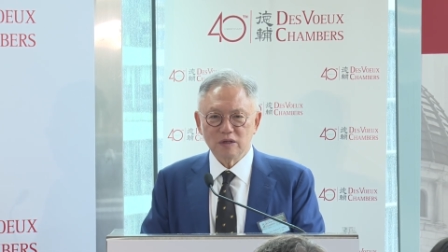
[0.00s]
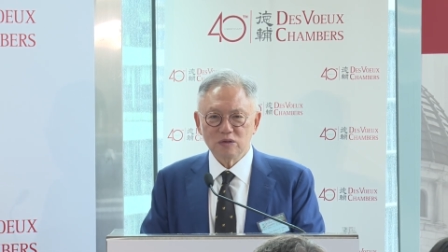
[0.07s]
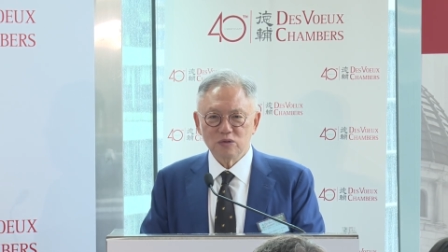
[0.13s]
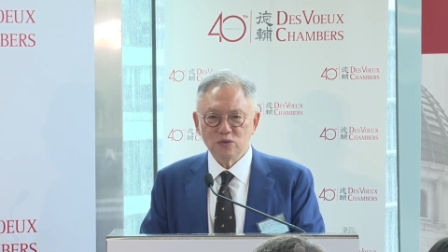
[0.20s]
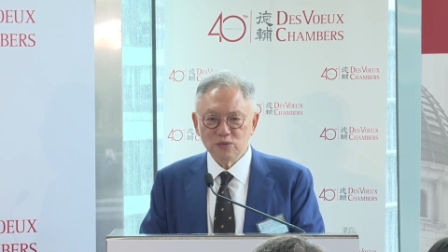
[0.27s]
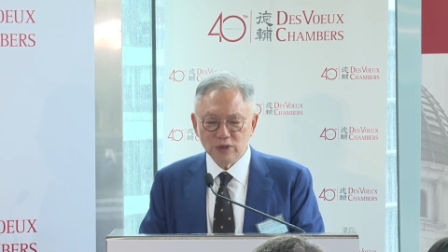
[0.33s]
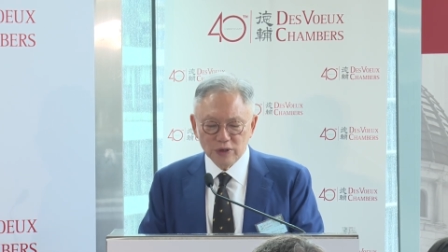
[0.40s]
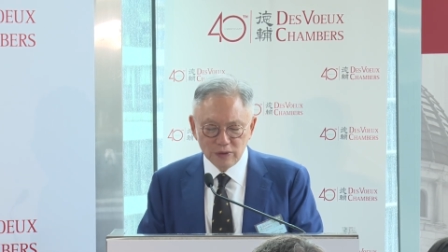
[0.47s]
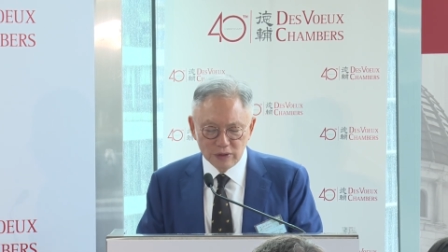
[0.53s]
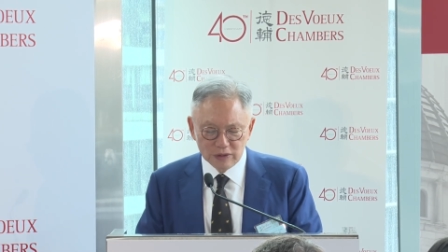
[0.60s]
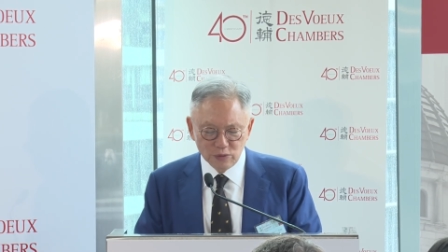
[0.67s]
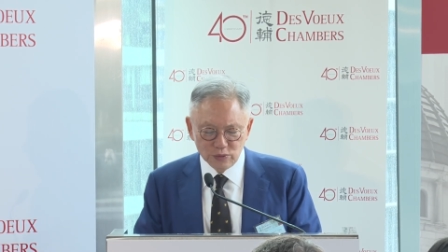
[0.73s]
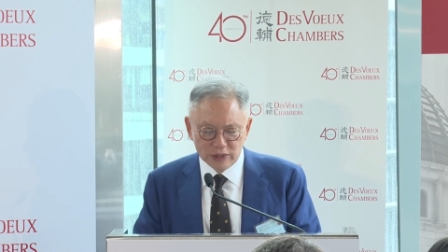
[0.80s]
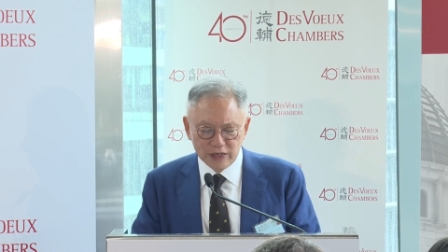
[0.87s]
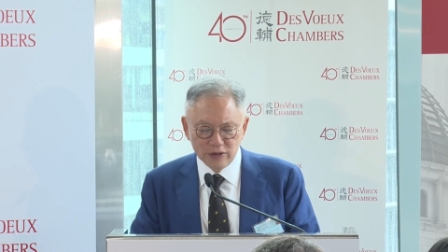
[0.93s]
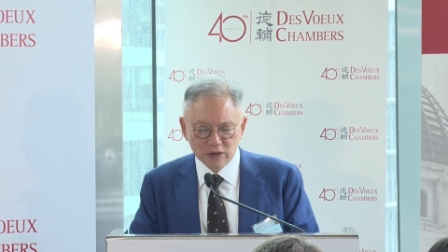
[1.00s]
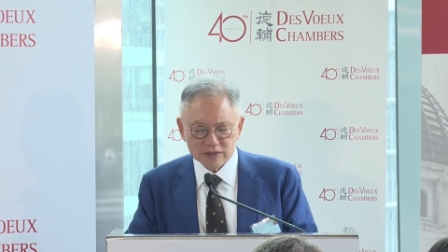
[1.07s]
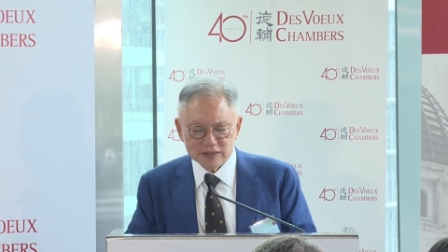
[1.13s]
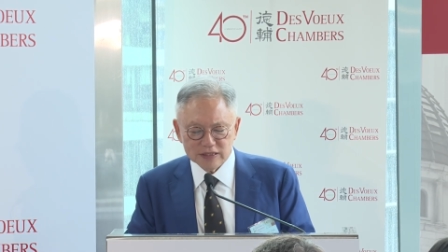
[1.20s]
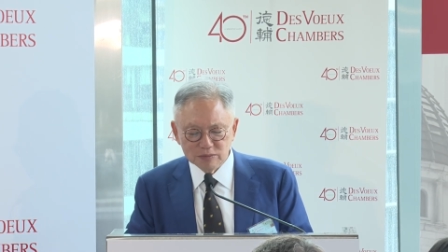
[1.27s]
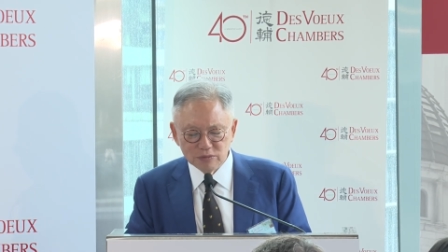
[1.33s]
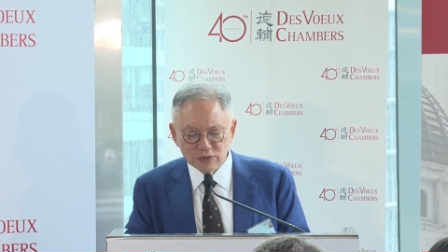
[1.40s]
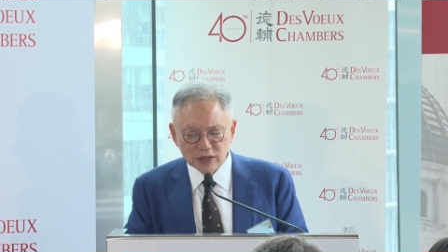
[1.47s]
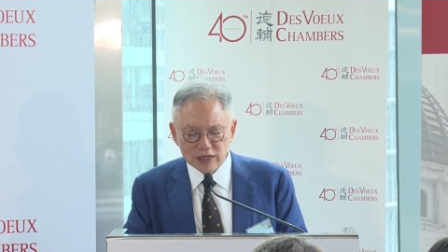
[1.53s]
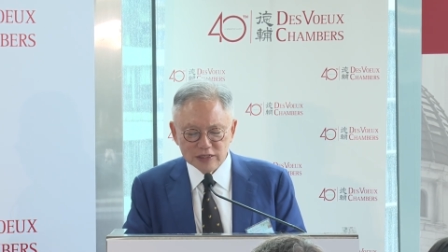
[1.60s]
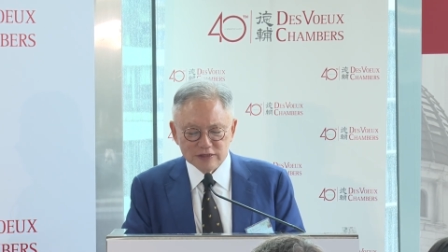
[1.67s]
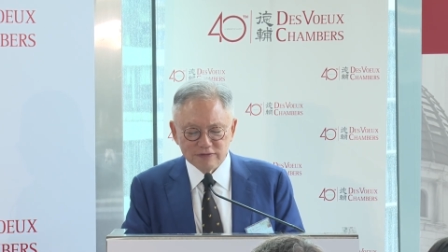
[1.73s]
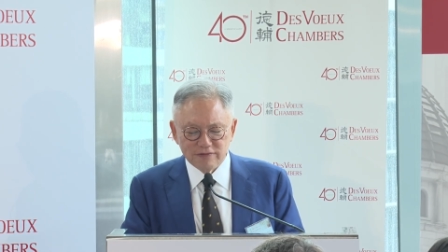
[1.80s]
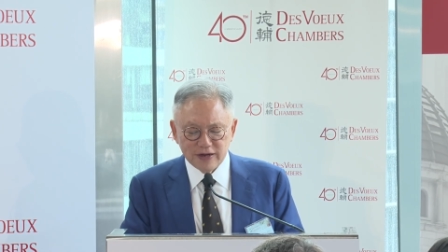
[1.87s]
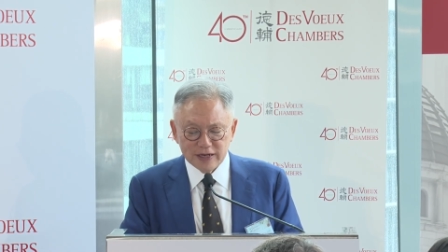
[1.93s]
Do they, do they not
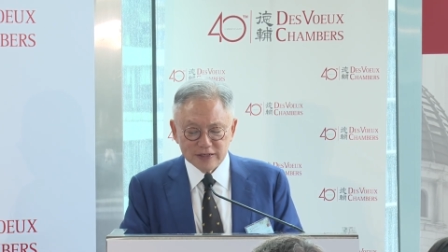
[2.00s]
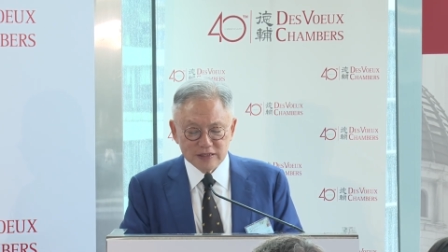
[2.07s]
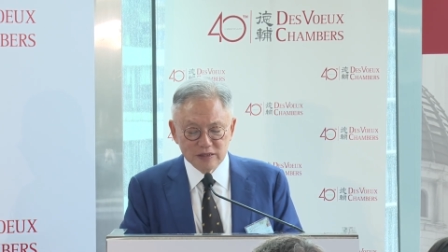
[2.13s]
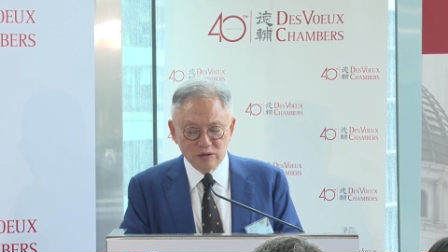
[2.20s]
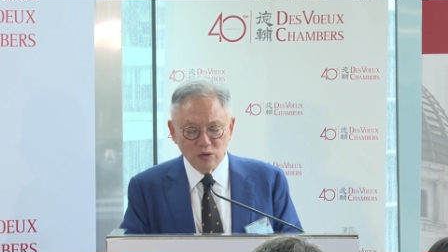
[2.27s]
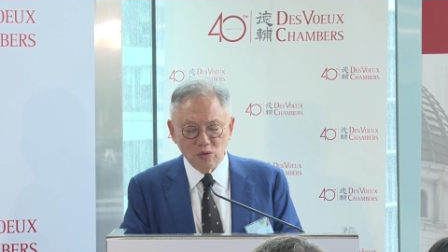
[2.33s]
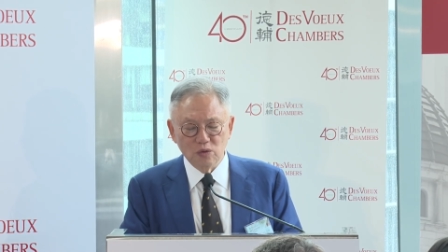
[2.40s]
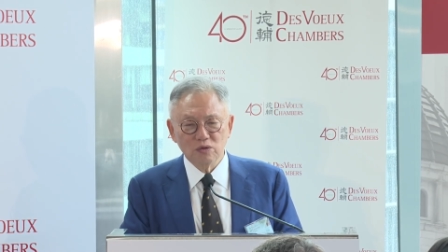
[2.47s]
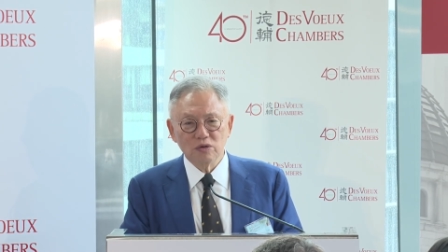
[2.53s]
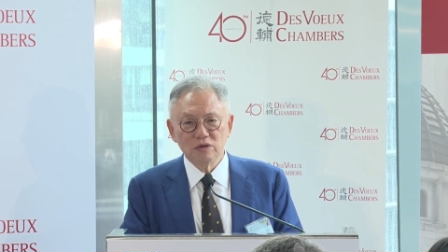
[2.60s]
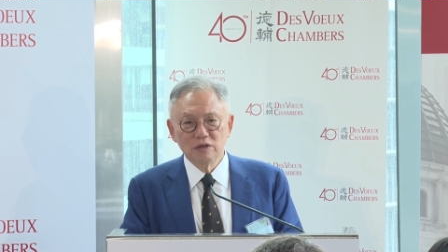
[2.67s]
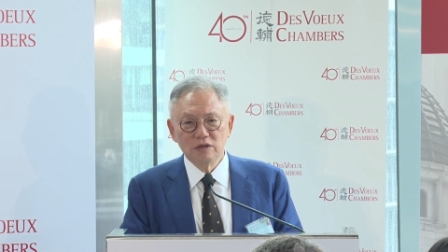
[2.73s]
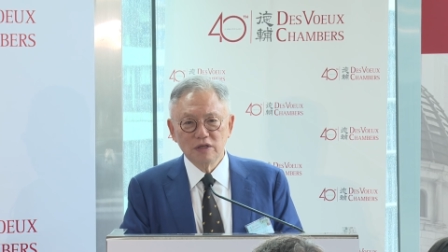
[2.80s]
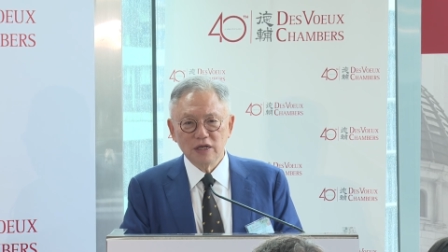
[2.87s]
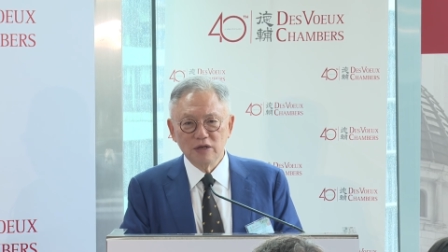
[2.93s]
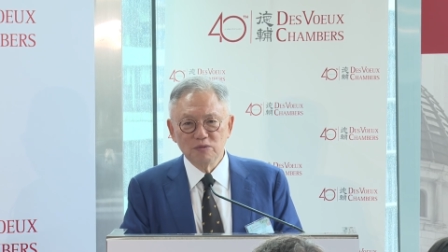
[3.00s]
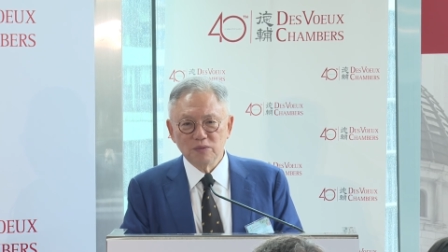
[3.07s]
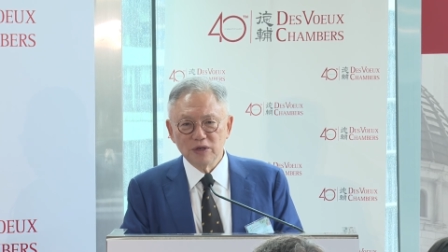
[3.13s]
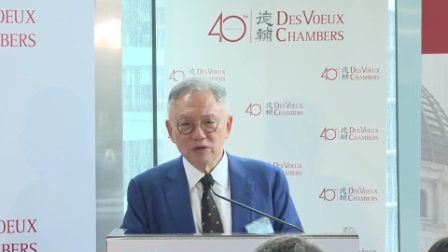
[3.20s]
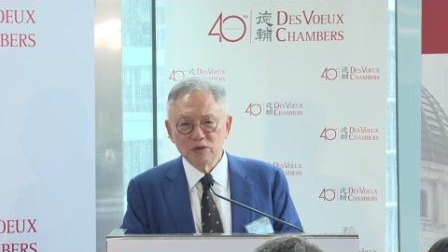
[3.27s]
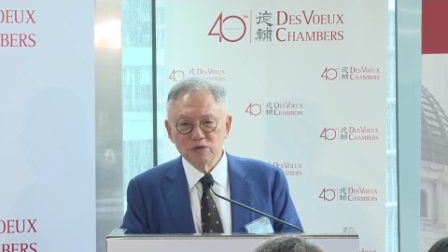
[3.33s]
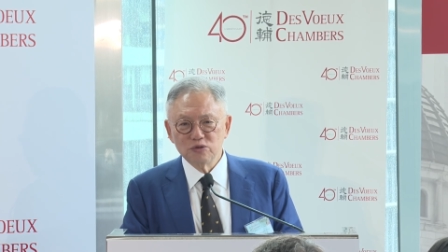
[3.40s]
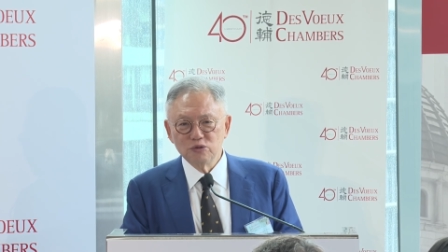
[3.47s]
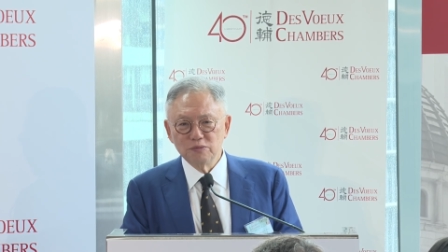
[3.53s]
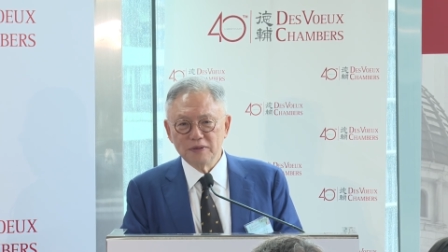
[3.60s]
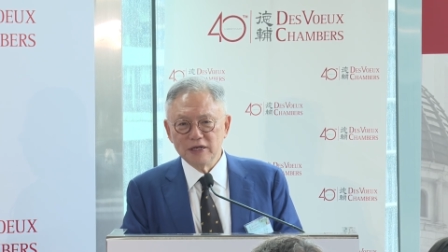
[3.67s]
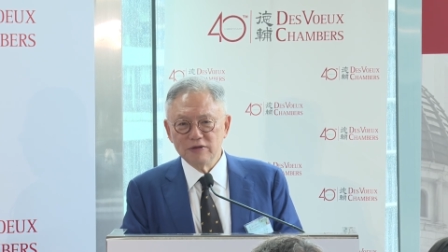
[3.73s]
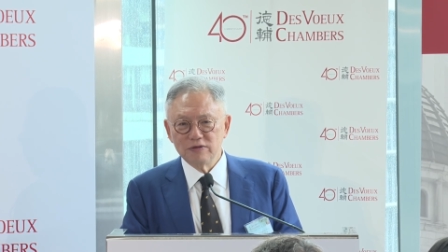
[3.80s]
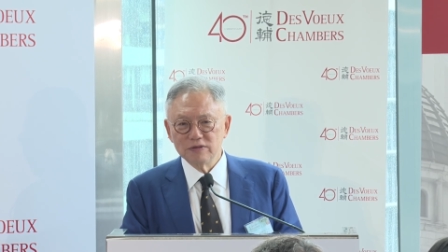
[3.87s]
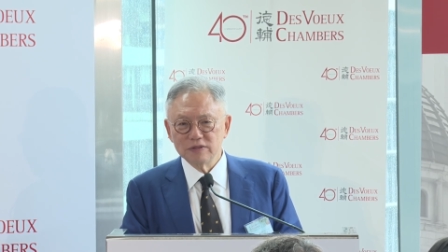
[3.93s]
summarize facts and law in one or two
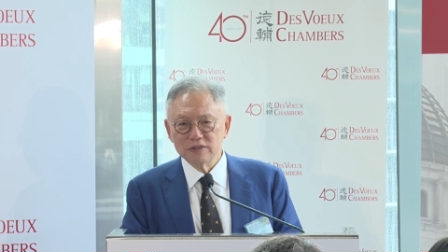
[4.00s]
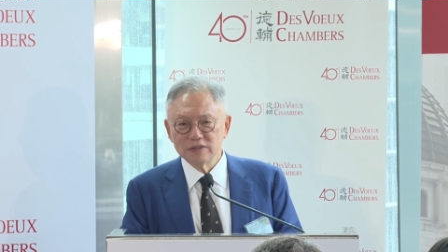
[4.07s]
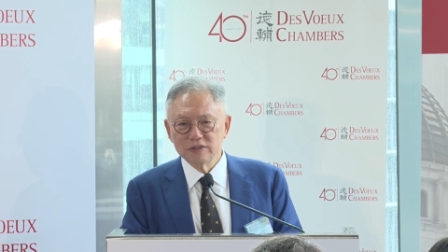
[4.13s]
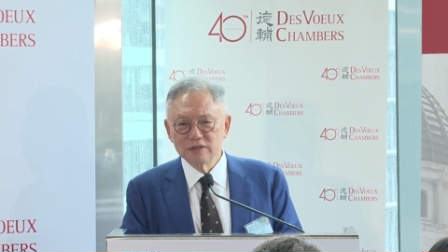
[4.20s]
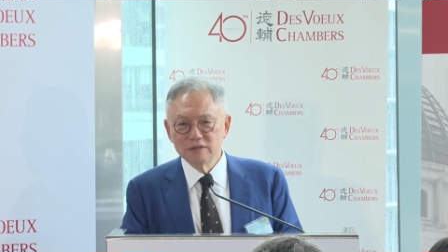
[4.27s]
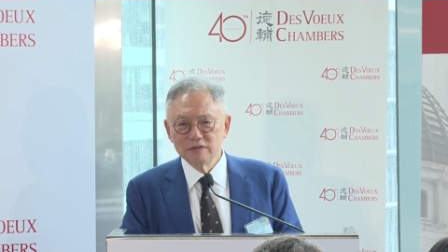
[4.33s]
pages?